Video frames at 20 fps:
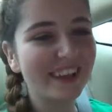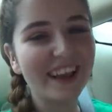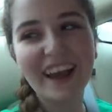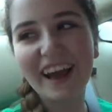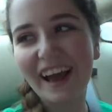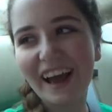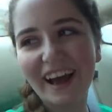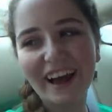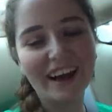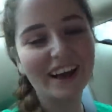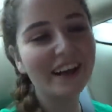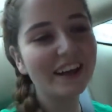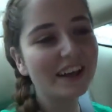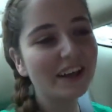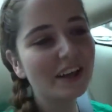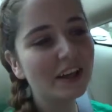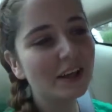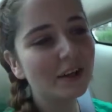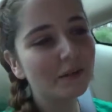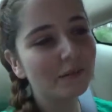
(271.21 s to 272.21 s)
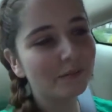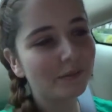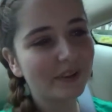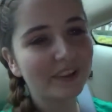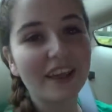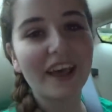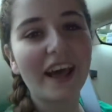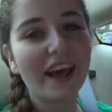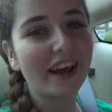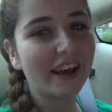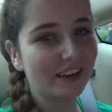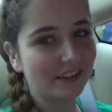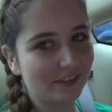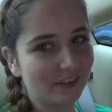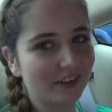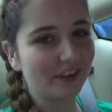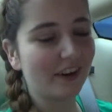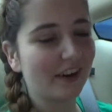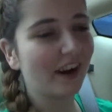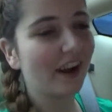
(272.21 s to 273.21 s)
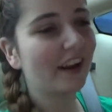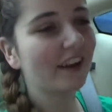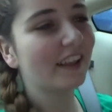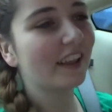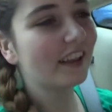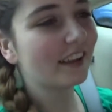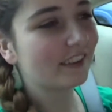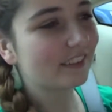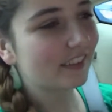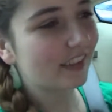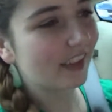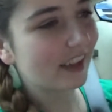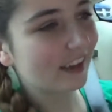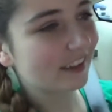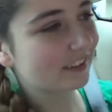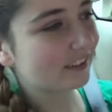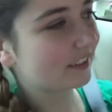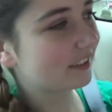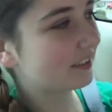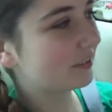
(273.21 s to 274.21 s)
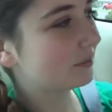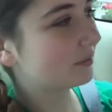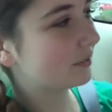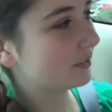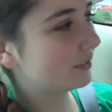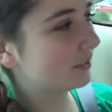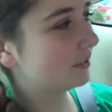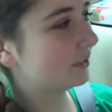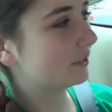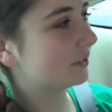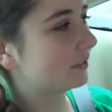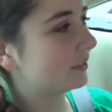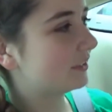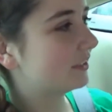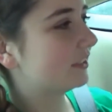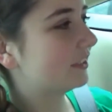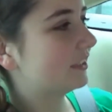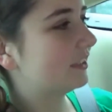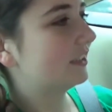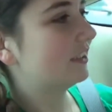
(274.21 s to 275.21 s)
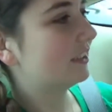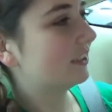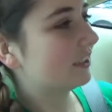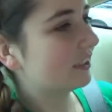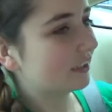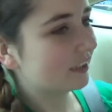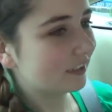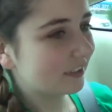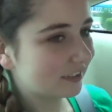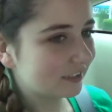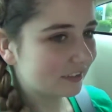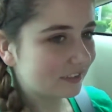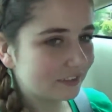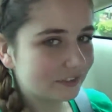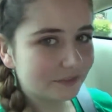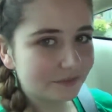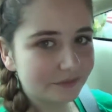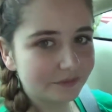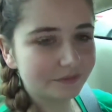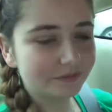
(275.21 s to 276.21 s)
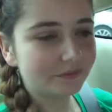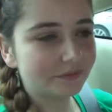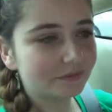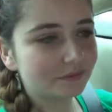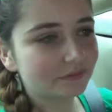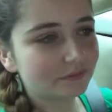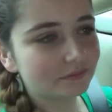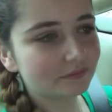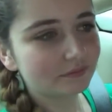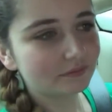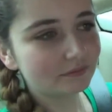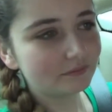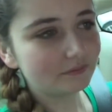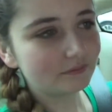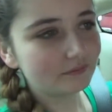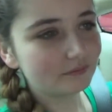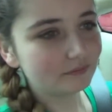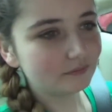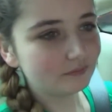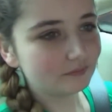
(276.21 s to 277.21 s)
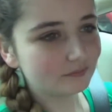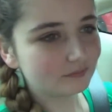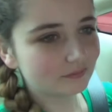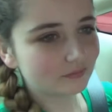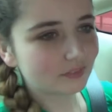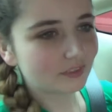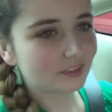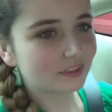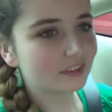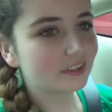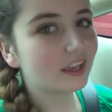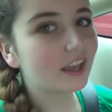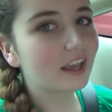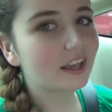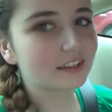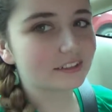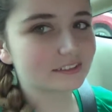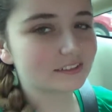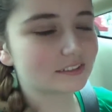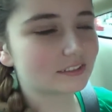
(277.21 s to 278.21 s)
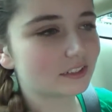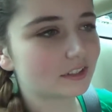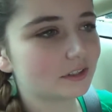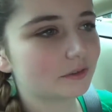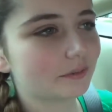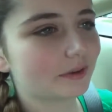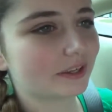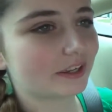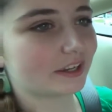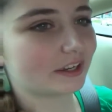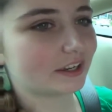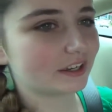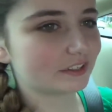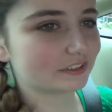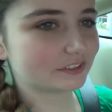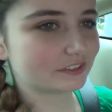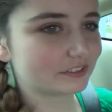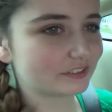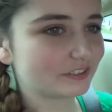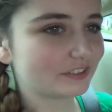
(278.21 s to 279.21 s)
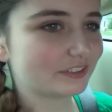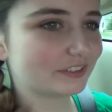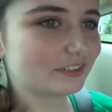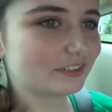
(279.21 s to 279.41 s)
Yeah. You mean the actor? But the actor. I oh. liked the actor. He was cute. I liked the, the baby wolf. yes. Oh my gosh.